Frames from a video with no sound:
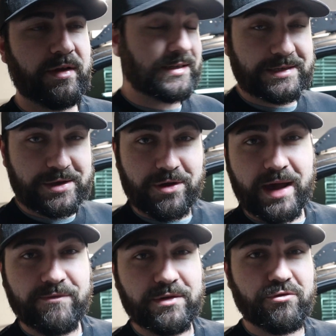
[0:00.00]
I still
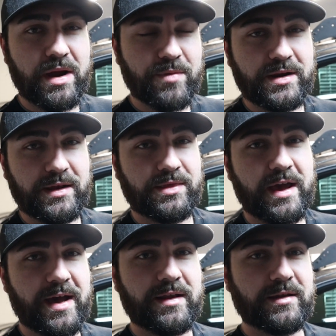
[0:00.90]
haven't remedied
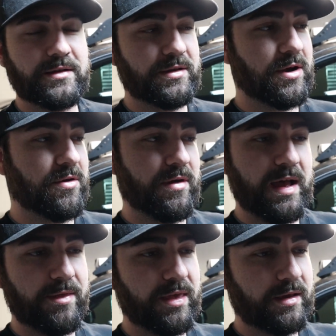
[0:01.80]
that. You know,
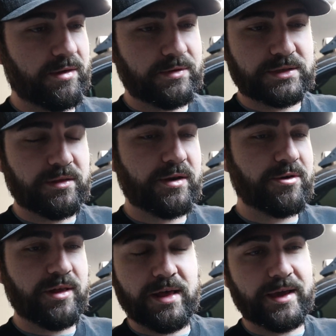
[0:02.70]
I think it was
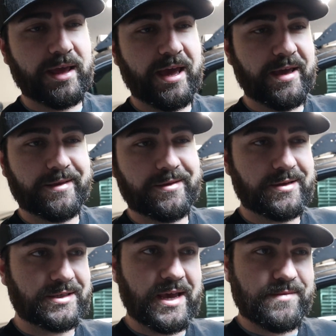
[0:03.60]
literally like 8
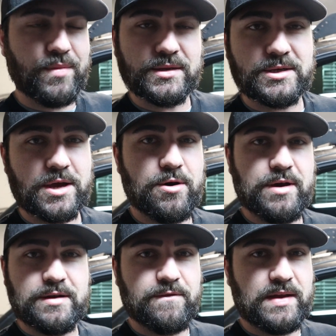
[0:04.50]
to 10 months ago in a